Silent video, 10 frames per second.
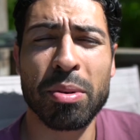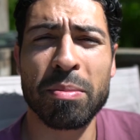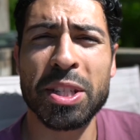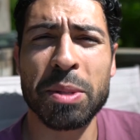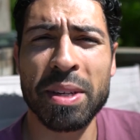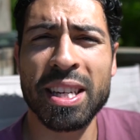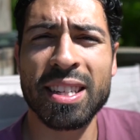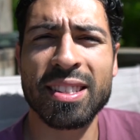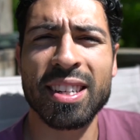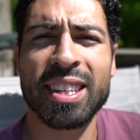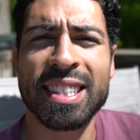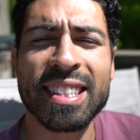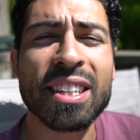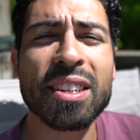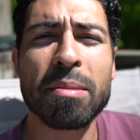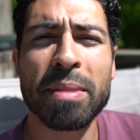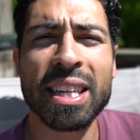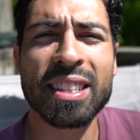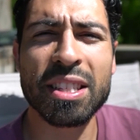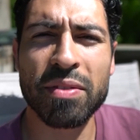permits me to continue to
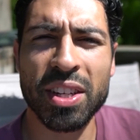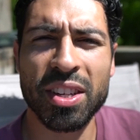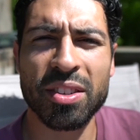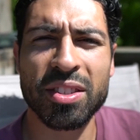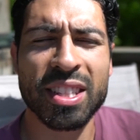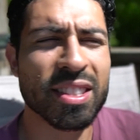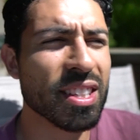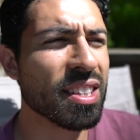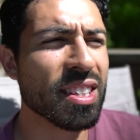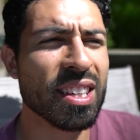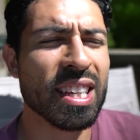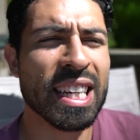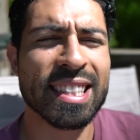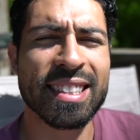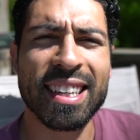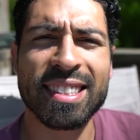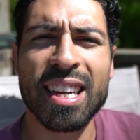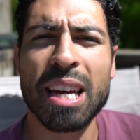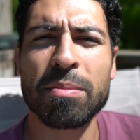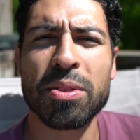make these videos, continue to take
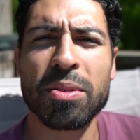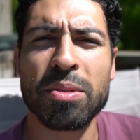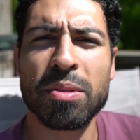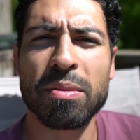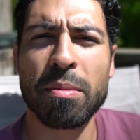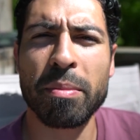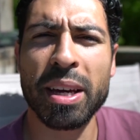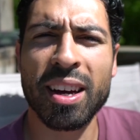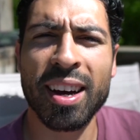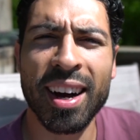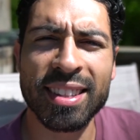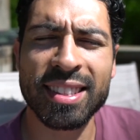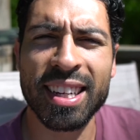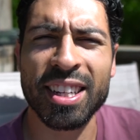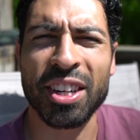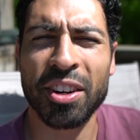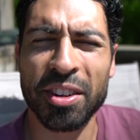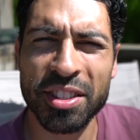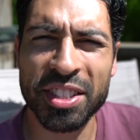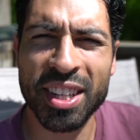time to make content,
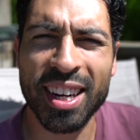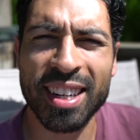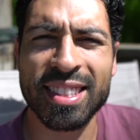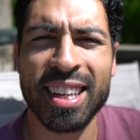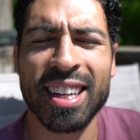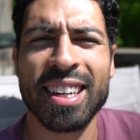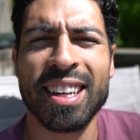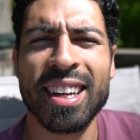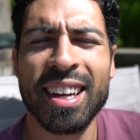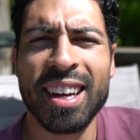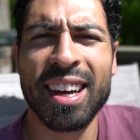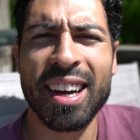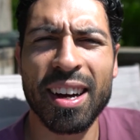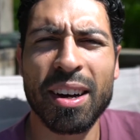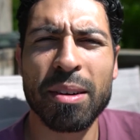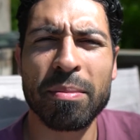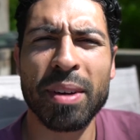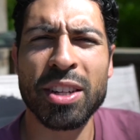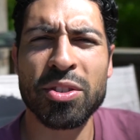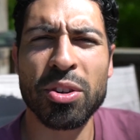encouraging content. Um,
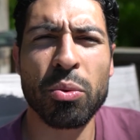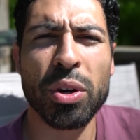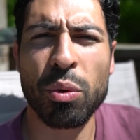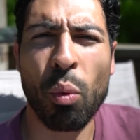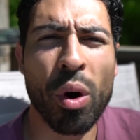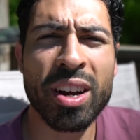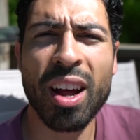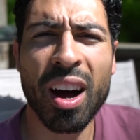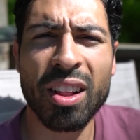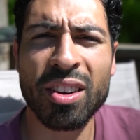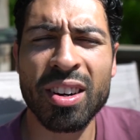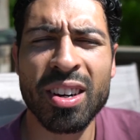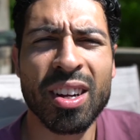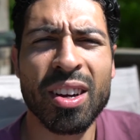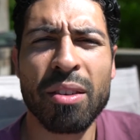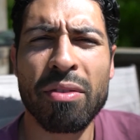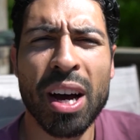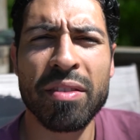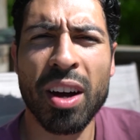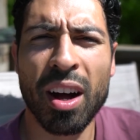and so with $1,
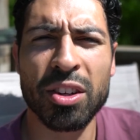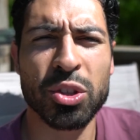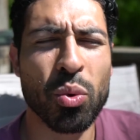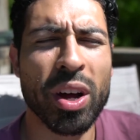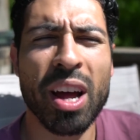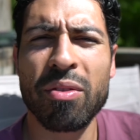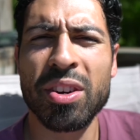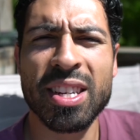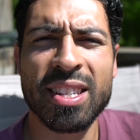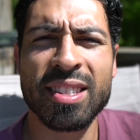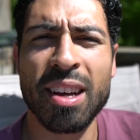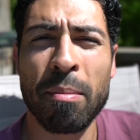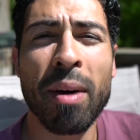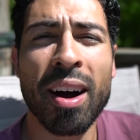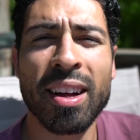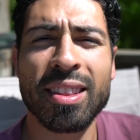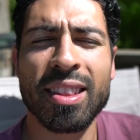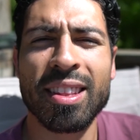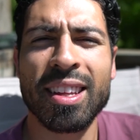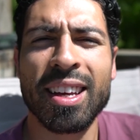$5, whatever it is a month,
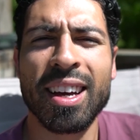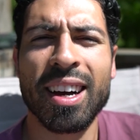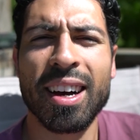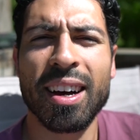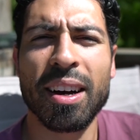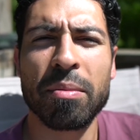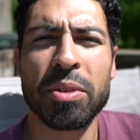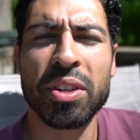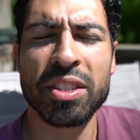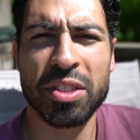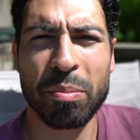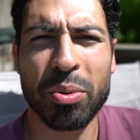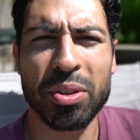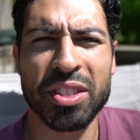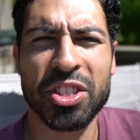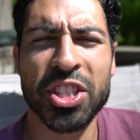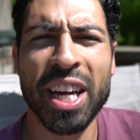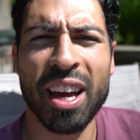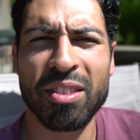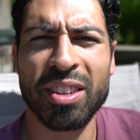um, you can support this
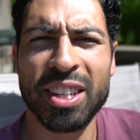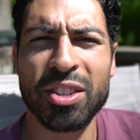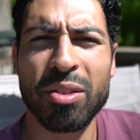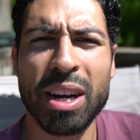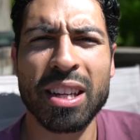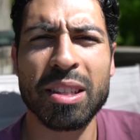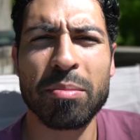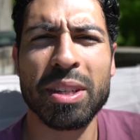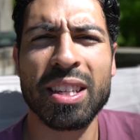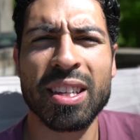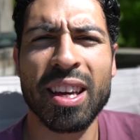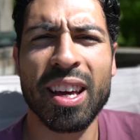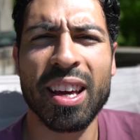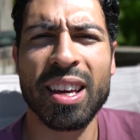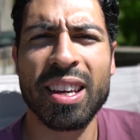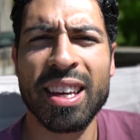channel and directly be a